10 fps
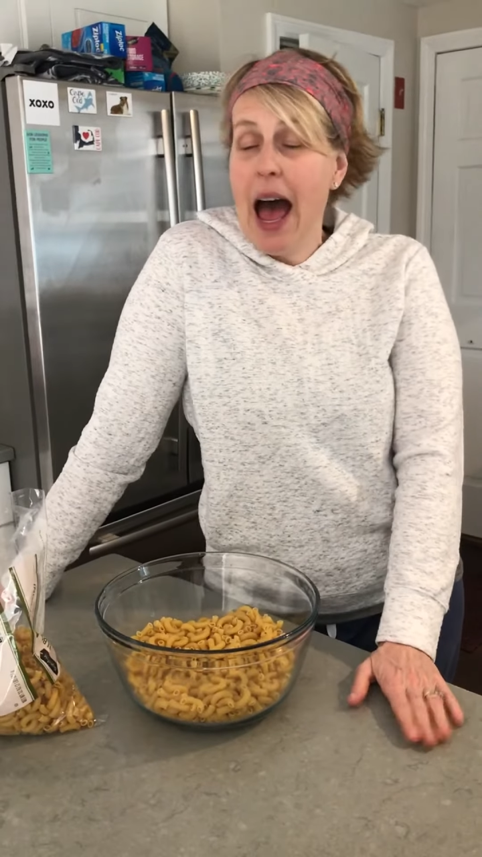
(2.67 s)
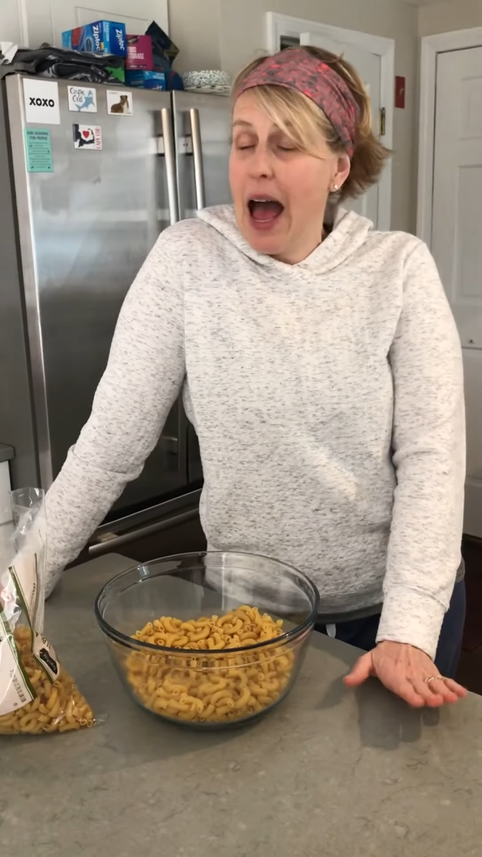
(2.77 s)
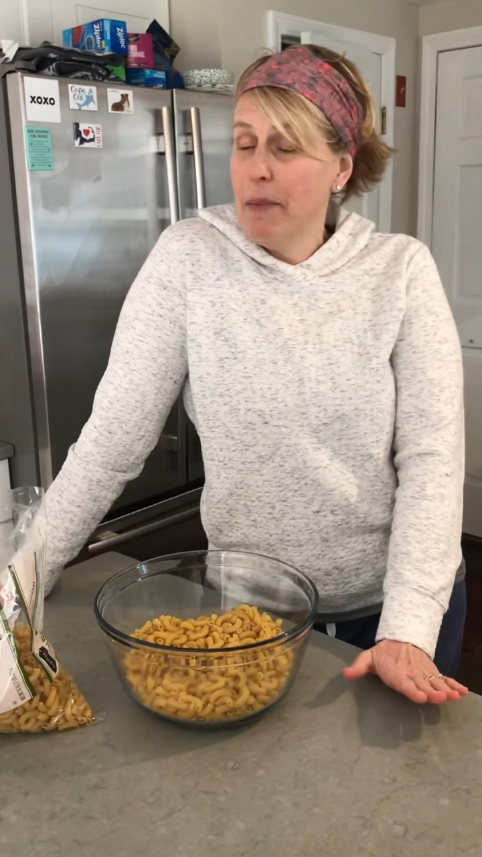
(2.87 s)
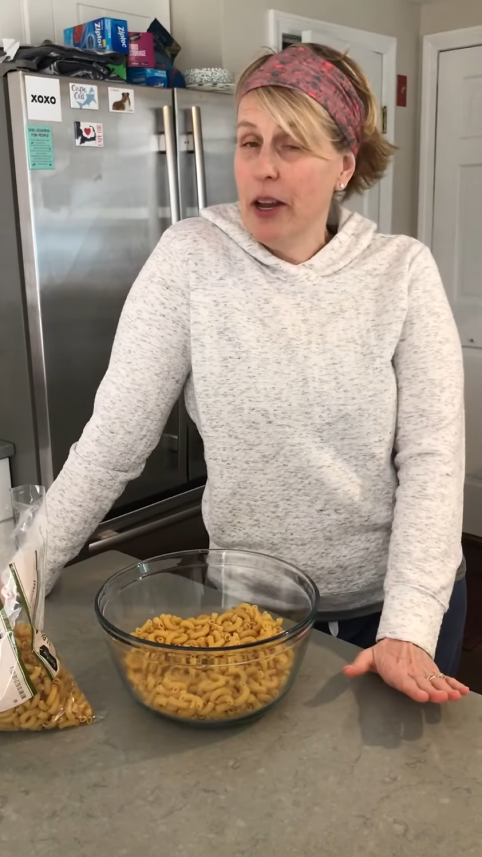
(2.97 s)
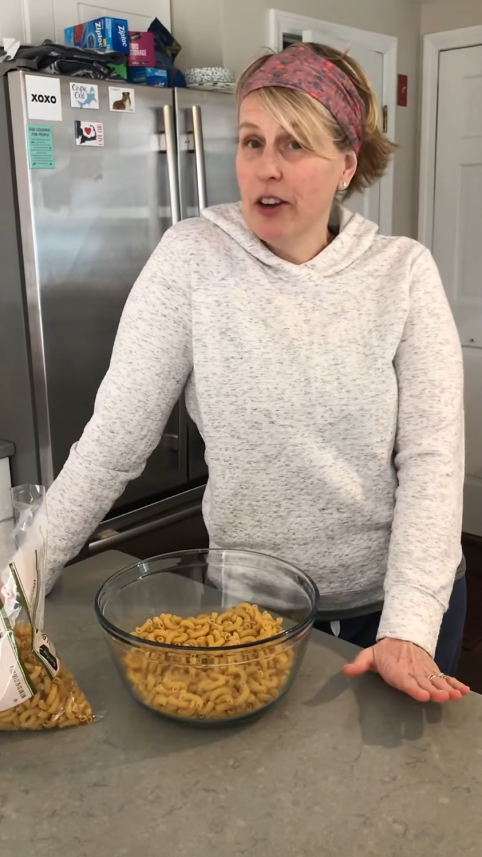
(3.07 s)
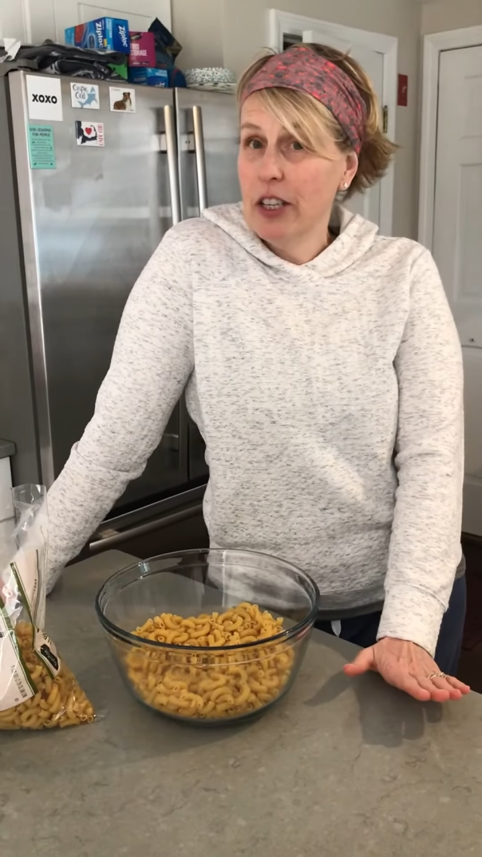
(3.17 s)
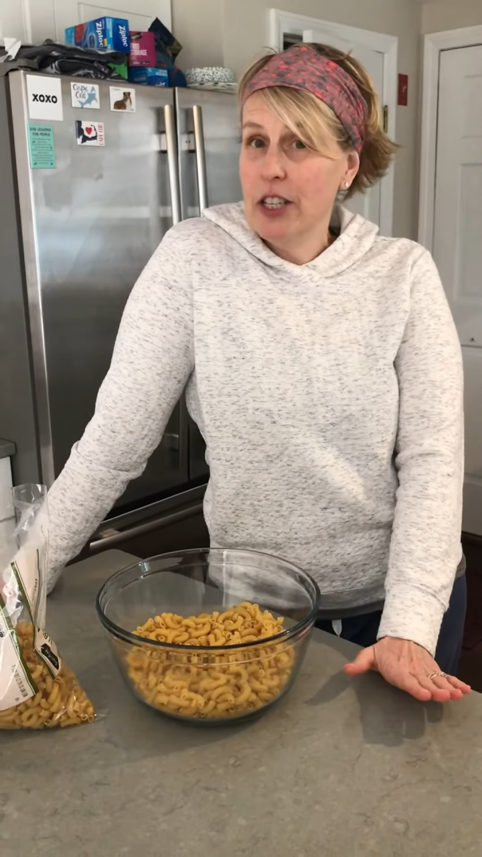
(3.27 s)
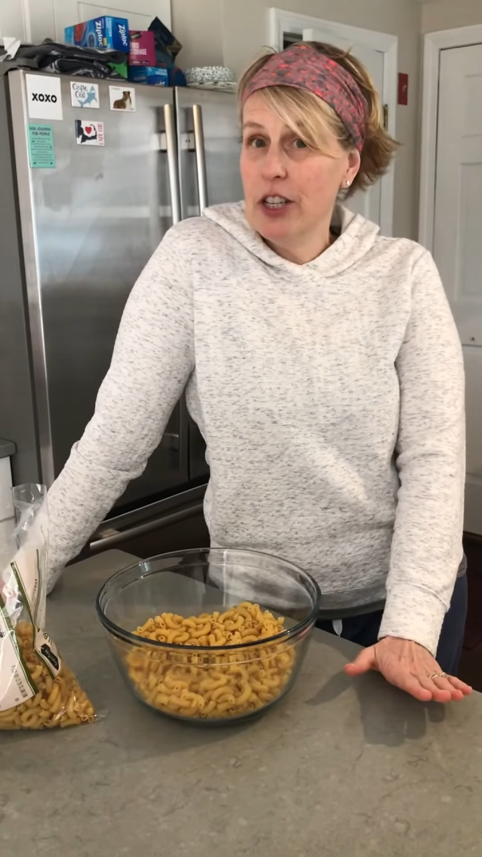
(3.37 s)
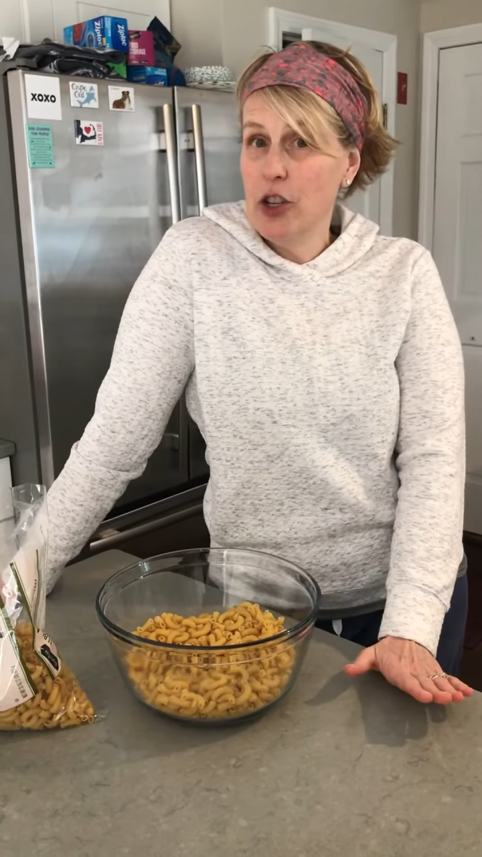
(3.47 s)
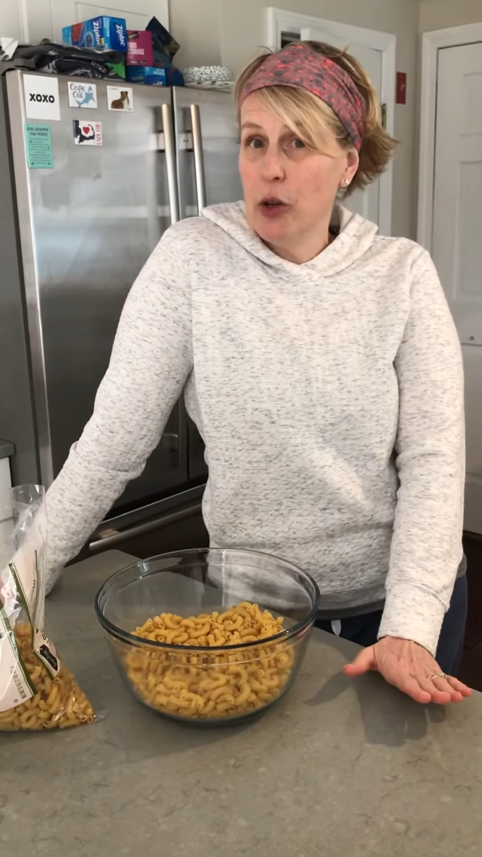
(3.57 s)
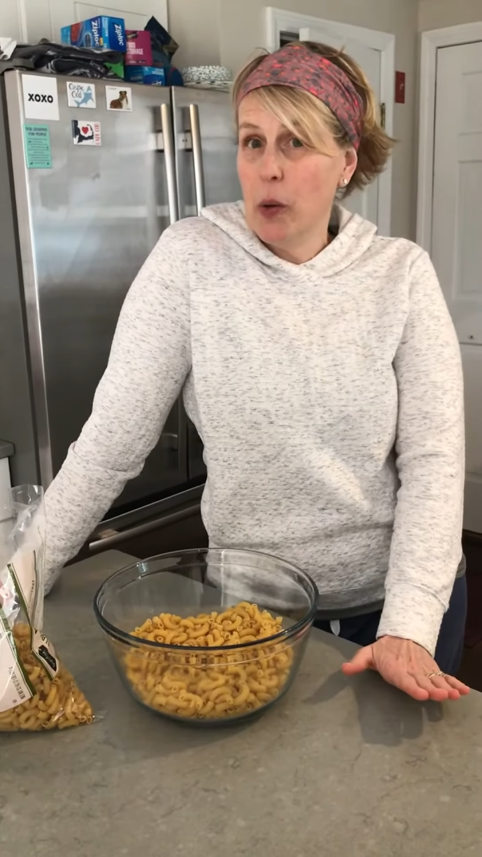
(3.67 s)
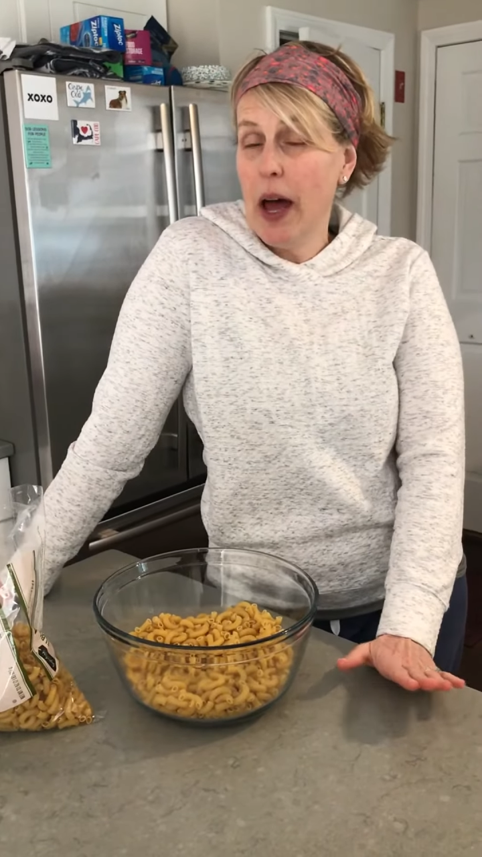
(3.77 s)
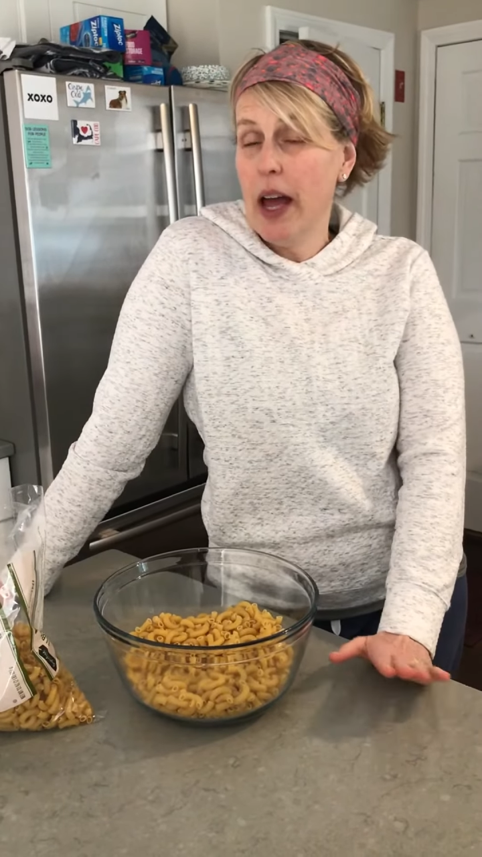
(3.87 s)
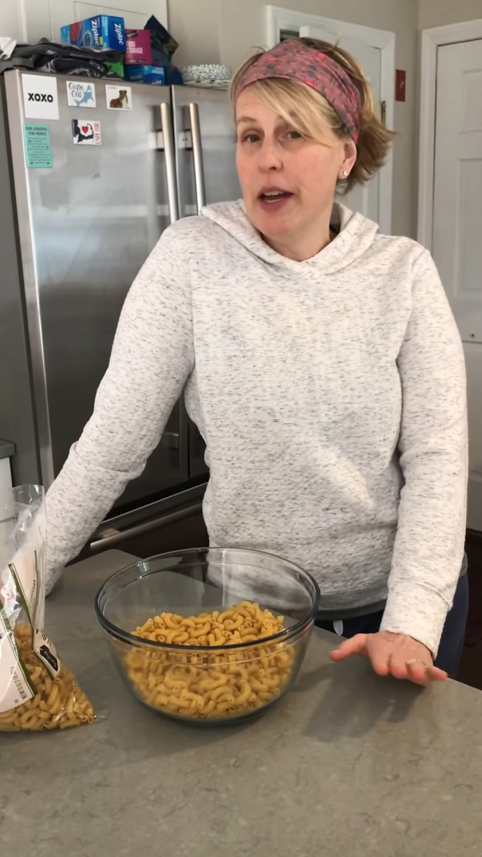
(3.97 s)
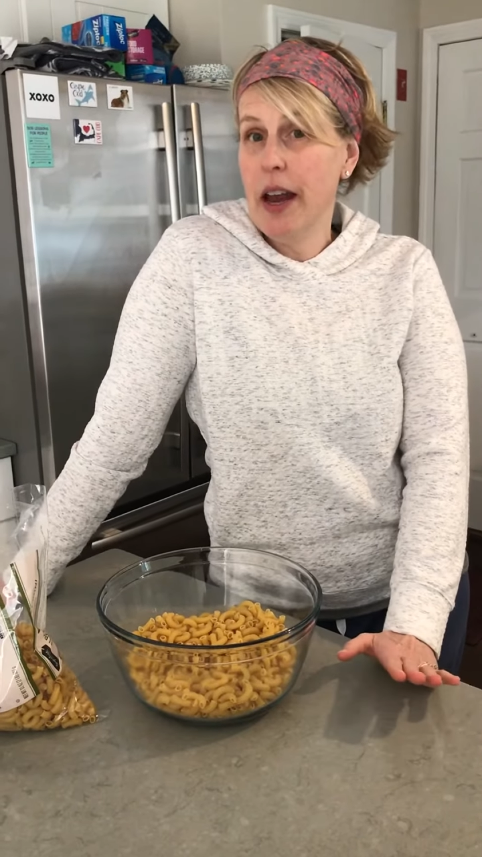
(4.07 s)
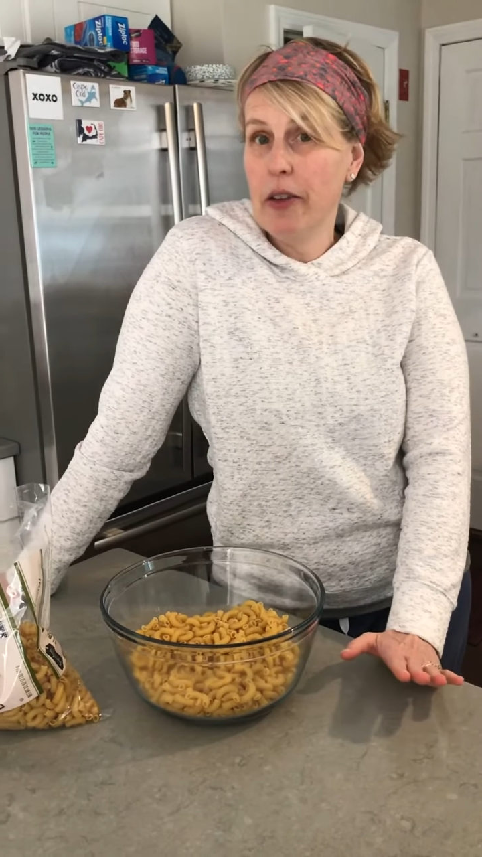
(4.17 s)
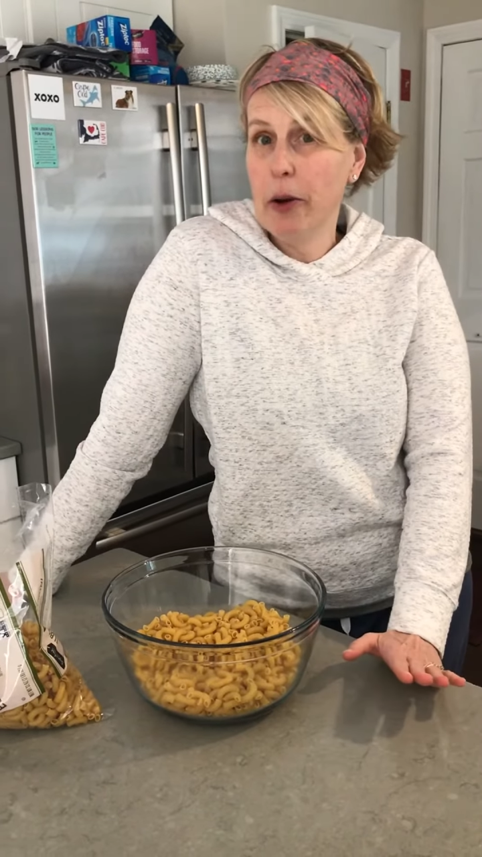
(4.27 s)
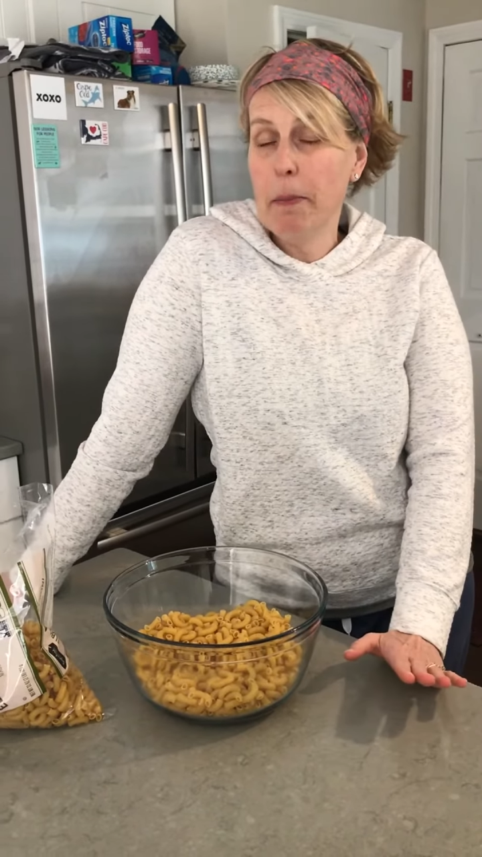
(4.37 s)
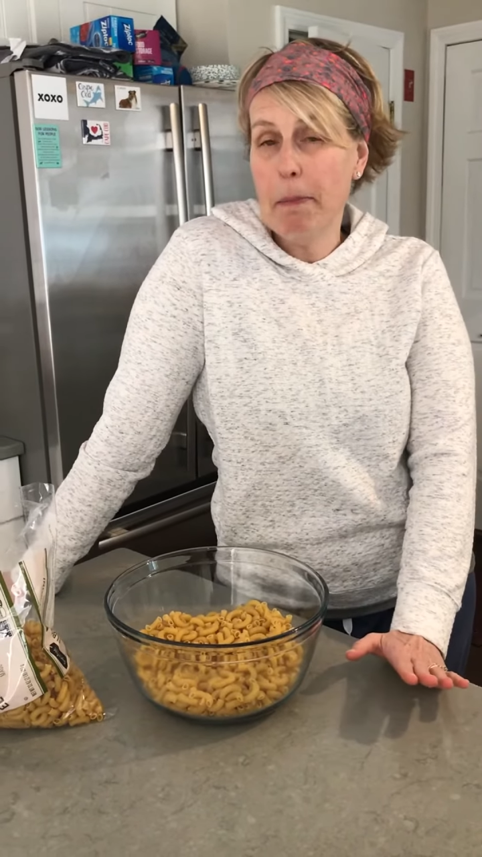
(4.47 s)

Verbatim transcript: I'm here to teach you another